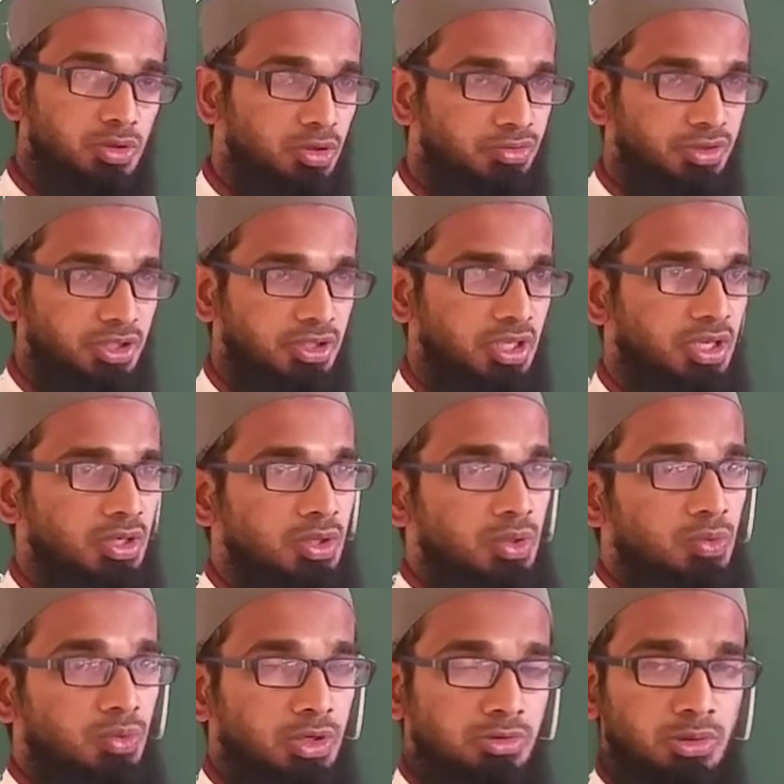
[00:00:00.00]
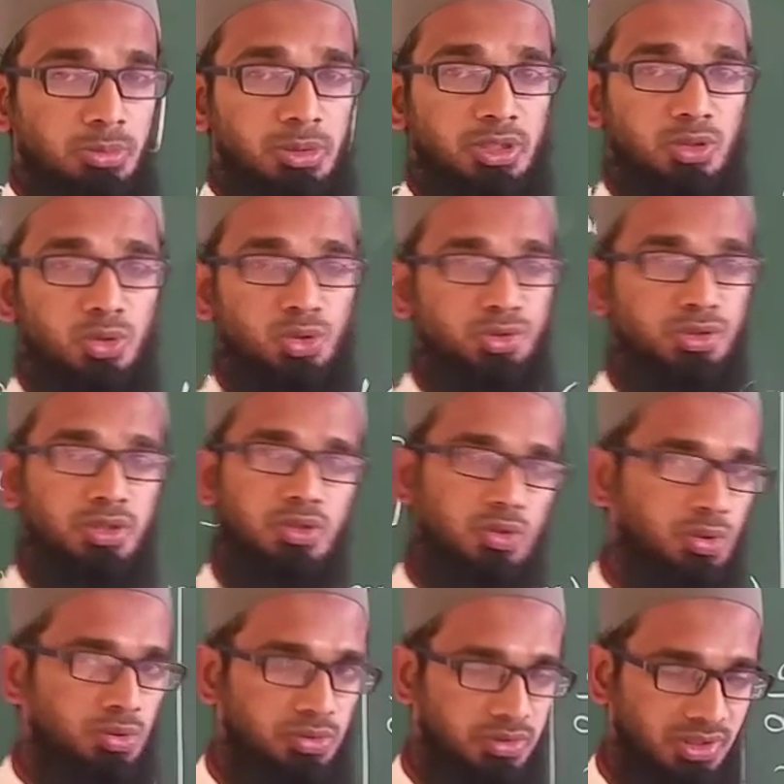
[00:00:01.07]
we will go for the what will be the
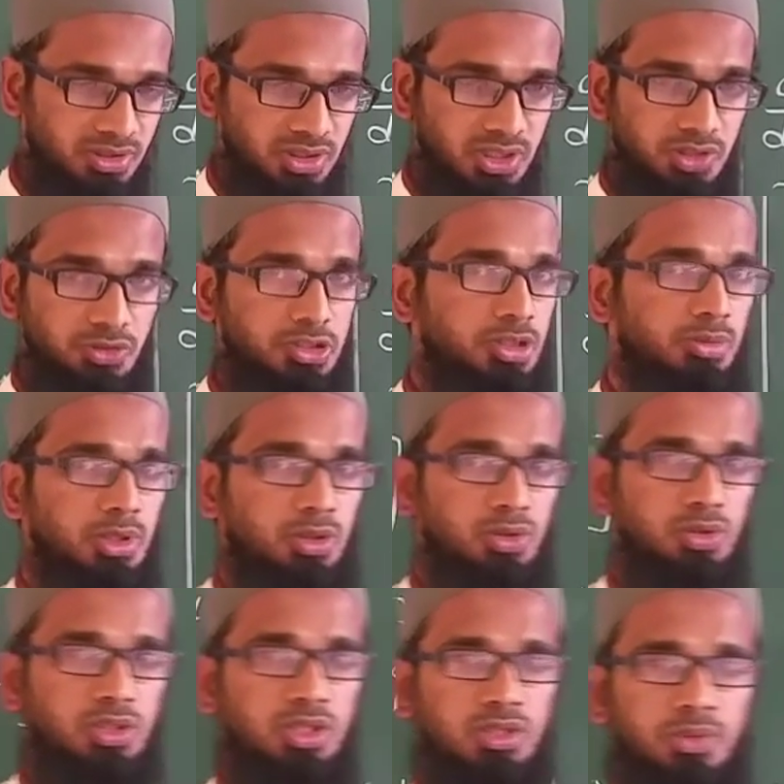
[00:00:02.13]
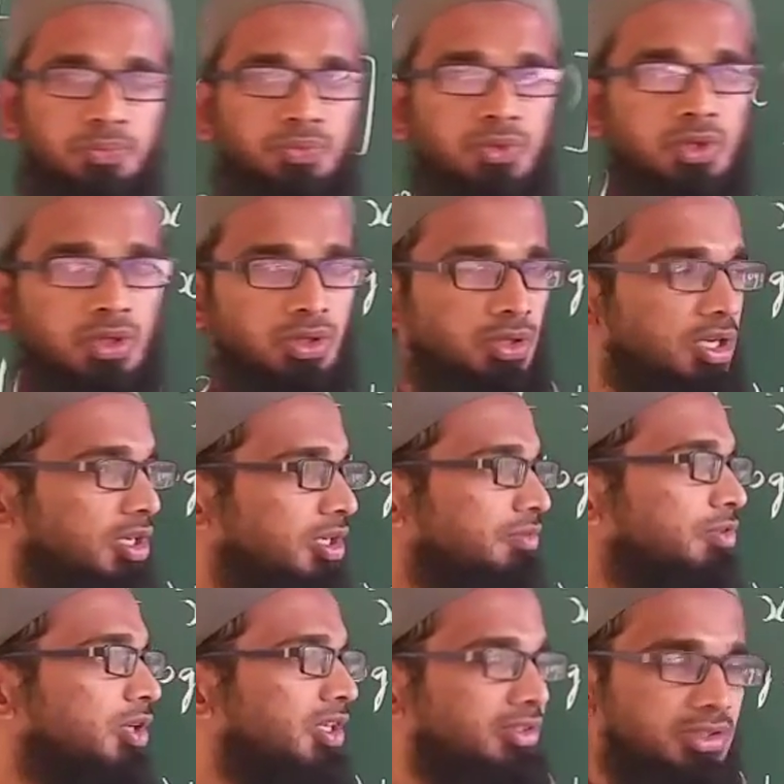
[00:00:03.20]
quotient rule, that is a divisible rule here. Okay,
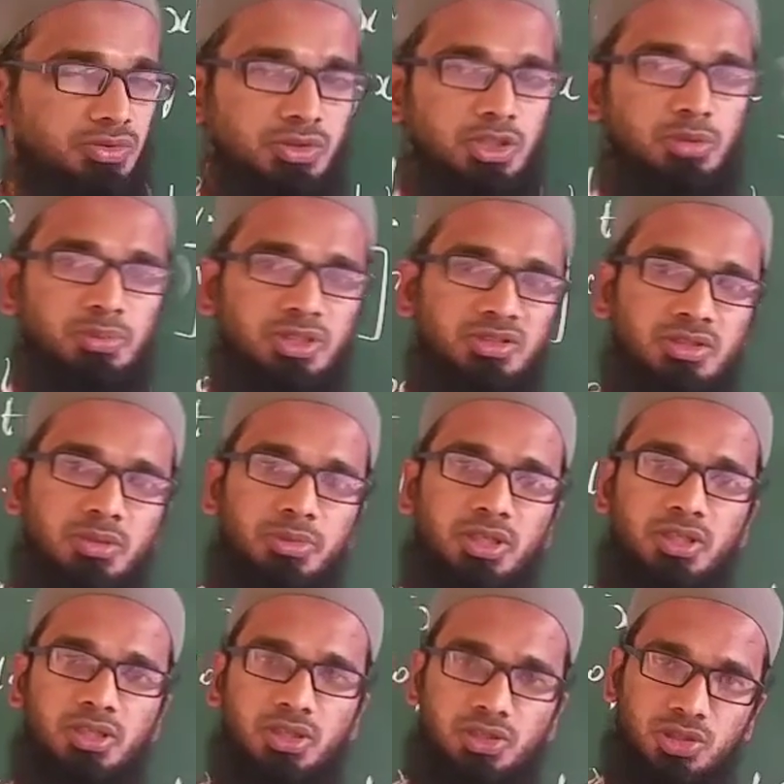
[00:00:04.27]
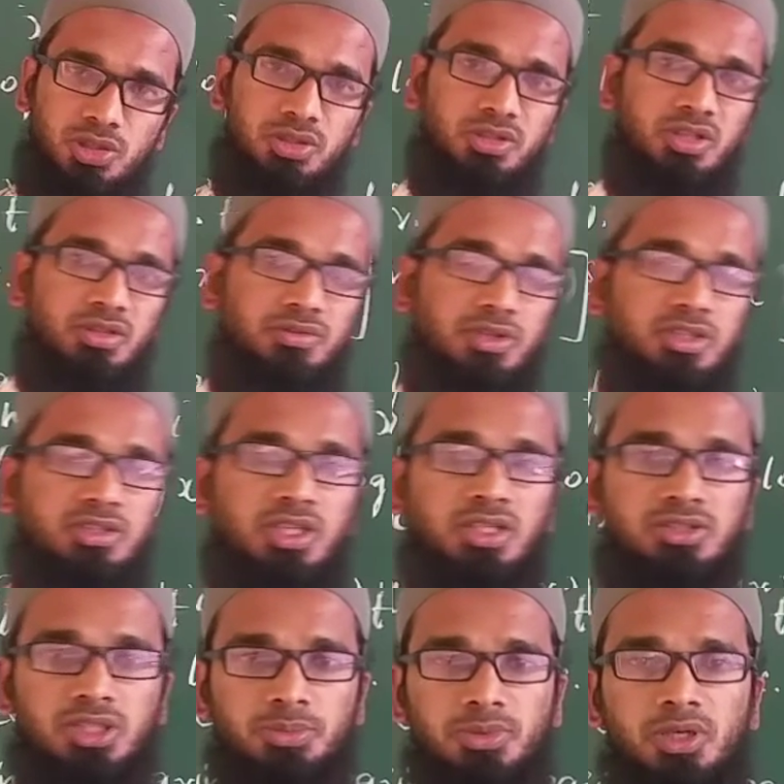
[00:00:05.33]
if you like this video, please comment, share it to your friends
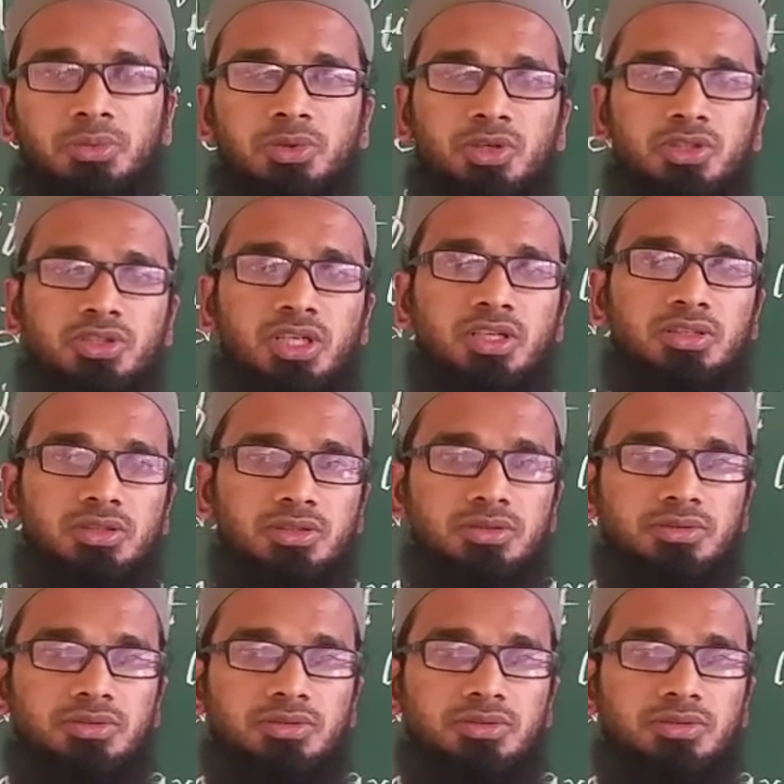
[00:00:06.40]
and subscribe to our channel.